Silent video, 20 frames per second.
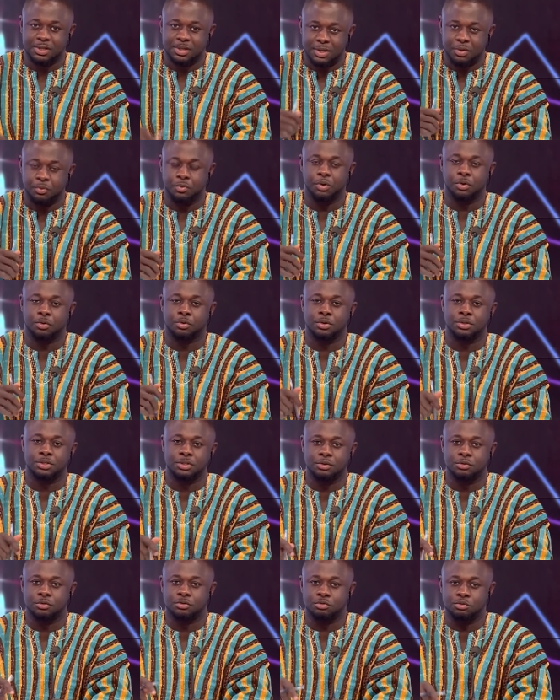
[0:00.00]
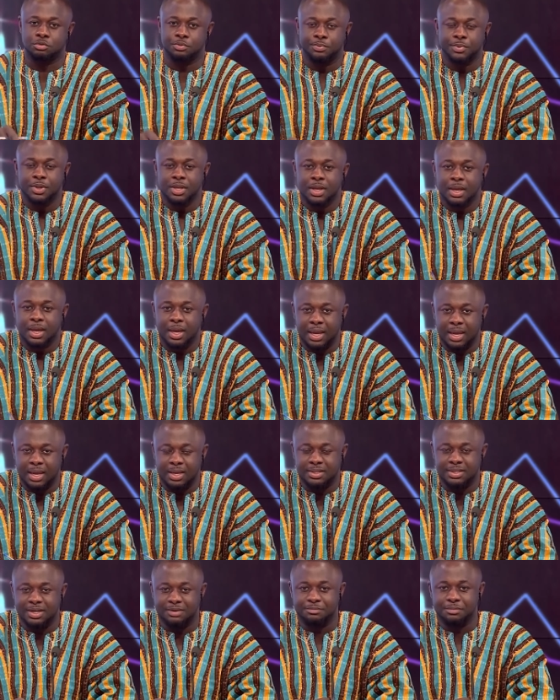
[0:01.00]
They will continue to
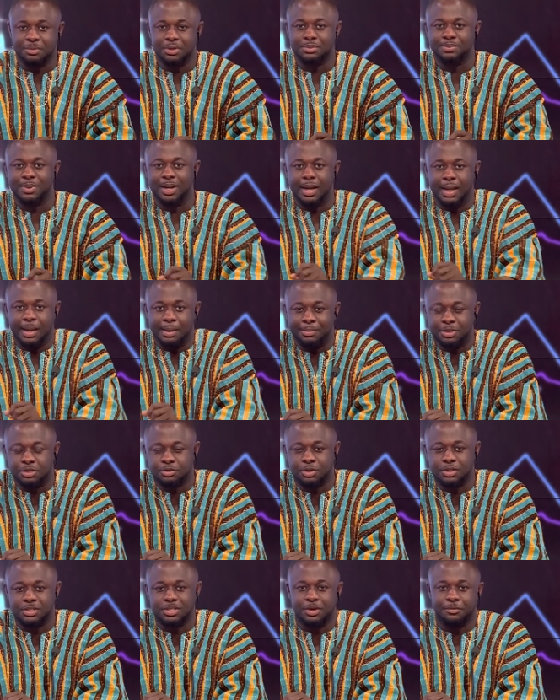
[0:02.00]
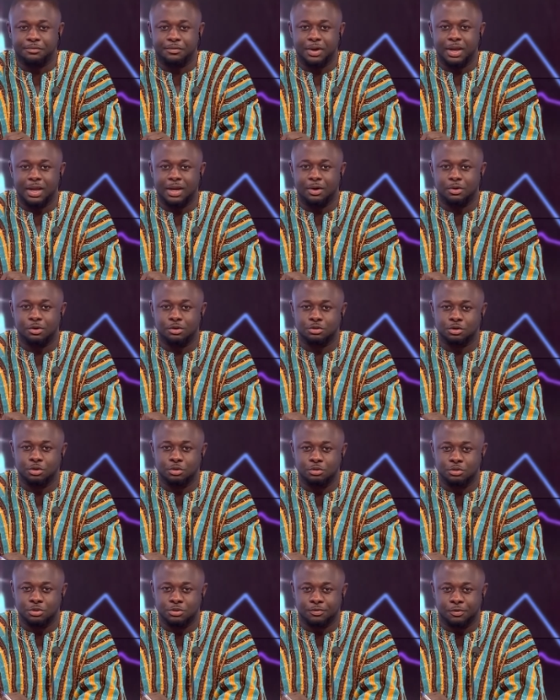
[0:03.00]
engage government. My name is Kosia Free, and I was your
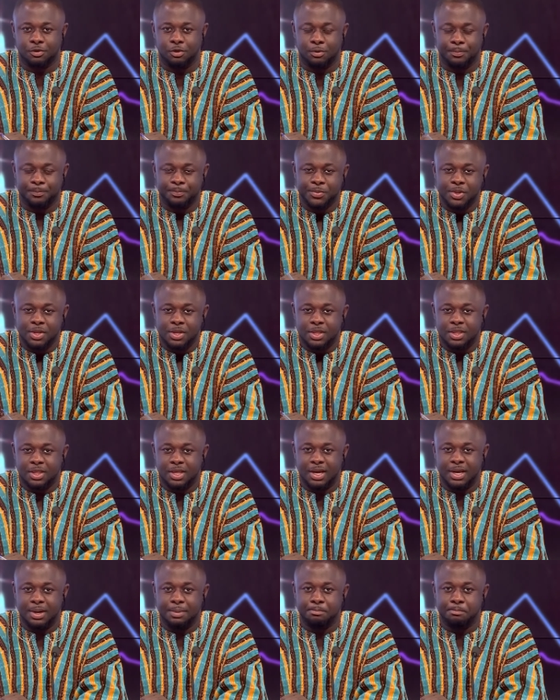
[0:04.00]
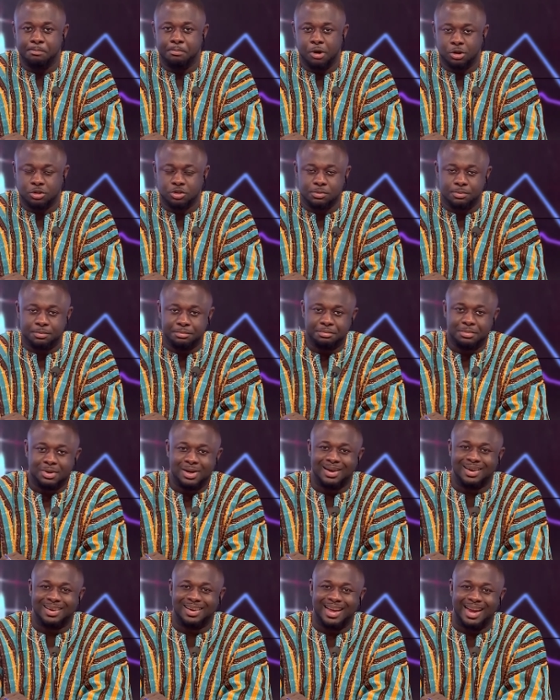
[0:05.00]
host for the bottom
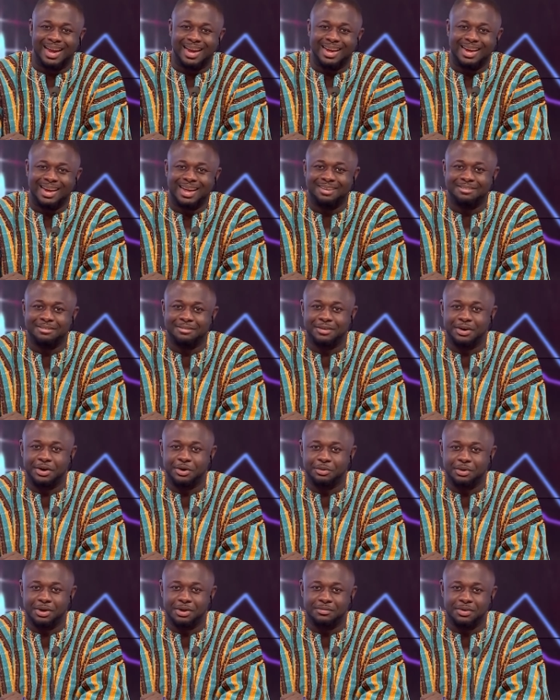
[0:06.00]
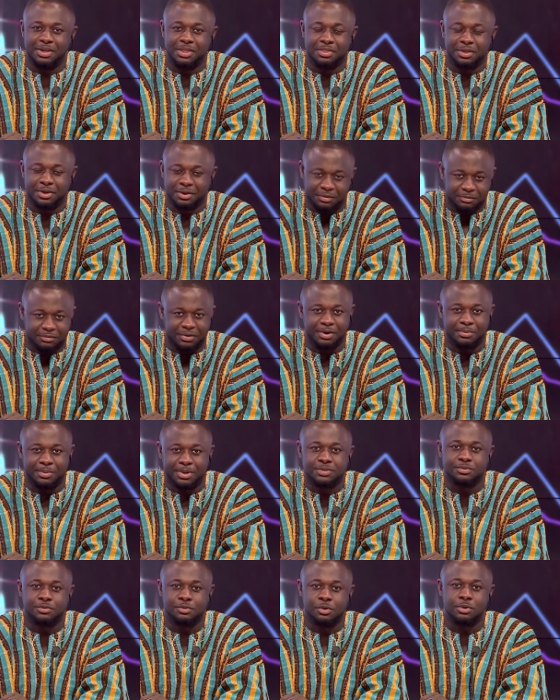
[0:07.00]
line. Have a very good evening. Thank you very
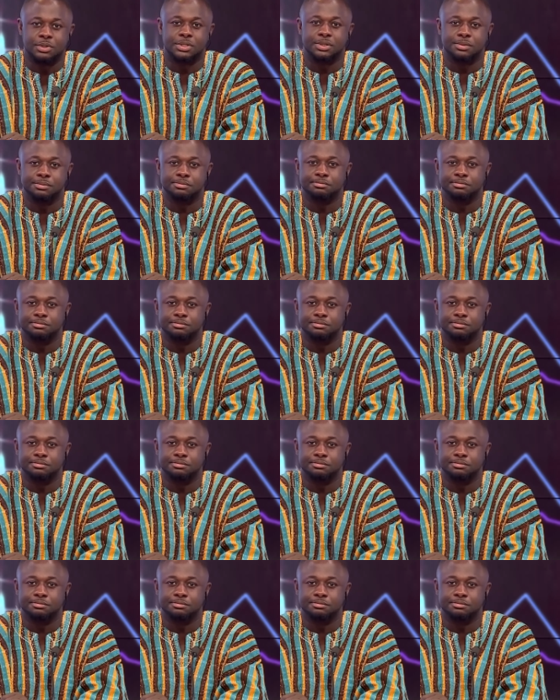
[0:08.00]
much for watching.